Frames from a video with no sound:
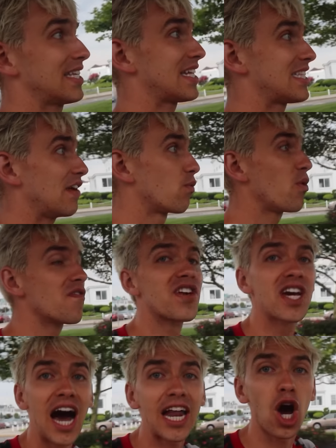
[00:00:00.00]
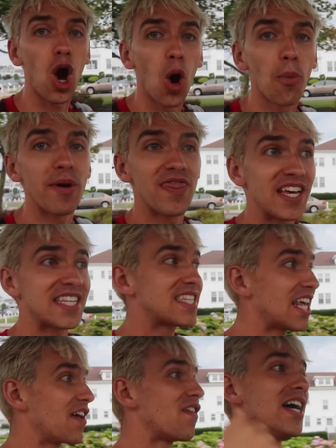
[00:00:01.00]
to that safe. We've gotta open this
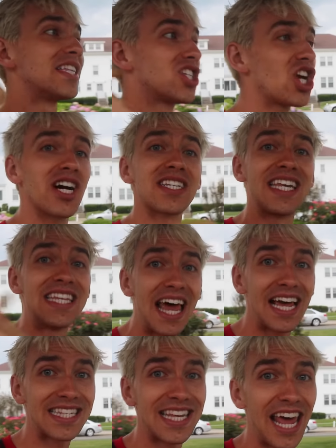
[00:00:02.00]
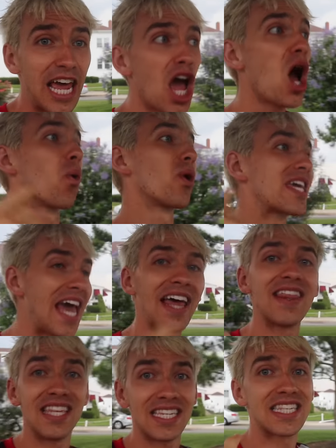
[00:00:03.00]
safe. Sharers, today is the day we're
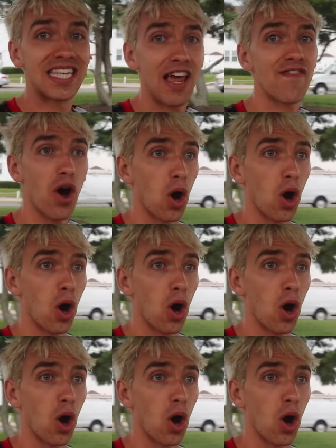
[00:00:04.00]
getting this safe